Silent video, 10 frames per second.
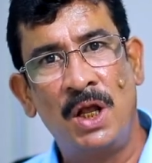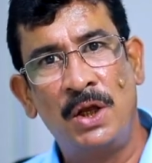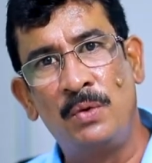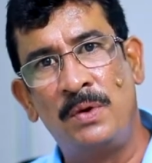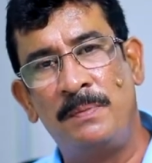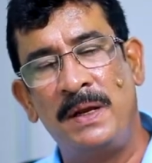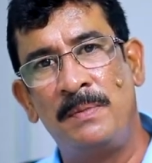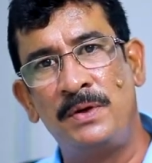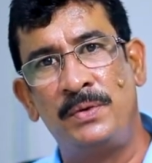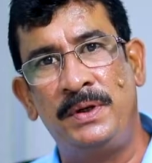You would be
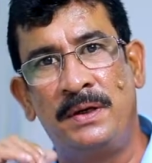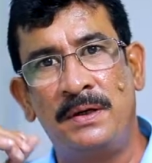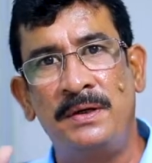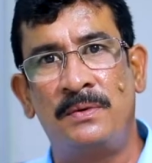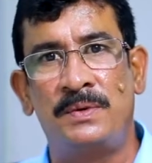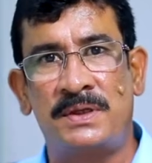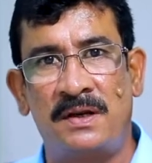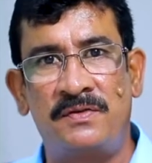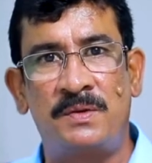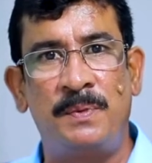able to hear
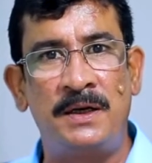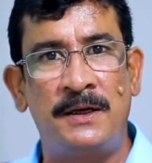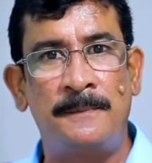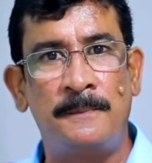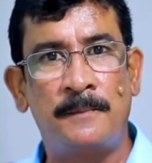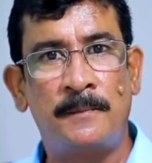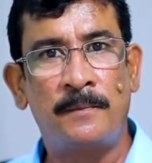yourself speaking,